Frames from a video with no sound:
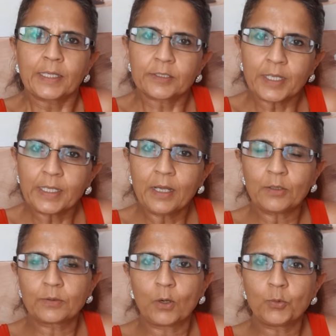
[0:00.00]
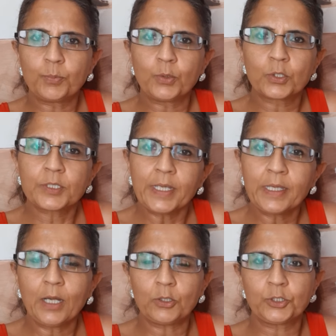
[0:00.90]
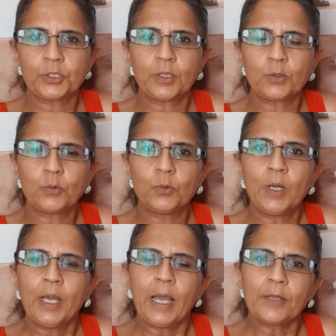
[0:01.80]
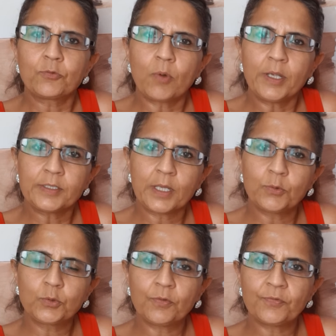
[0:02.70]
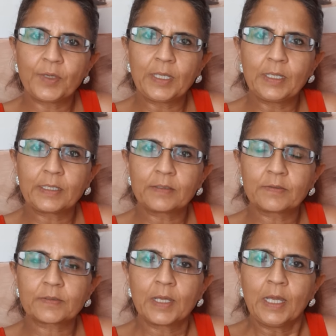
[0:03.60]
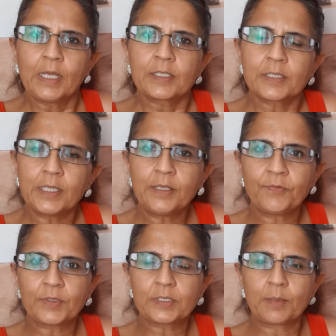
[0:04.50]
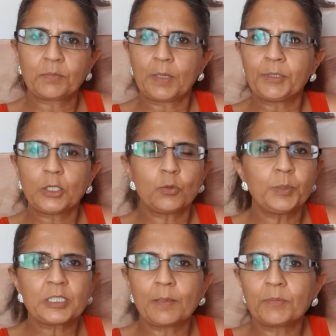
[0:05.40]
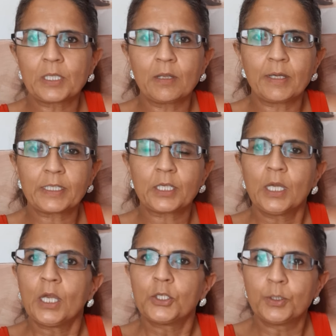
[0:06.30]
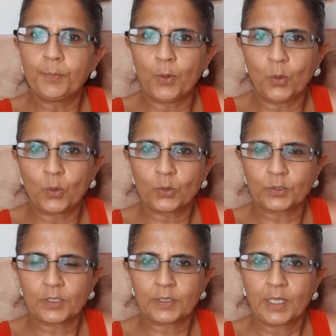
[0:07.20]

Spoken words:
Take out a notebook, take out a journal, and write down your feelings. See if it's something, I mean, it could be something like you're bored.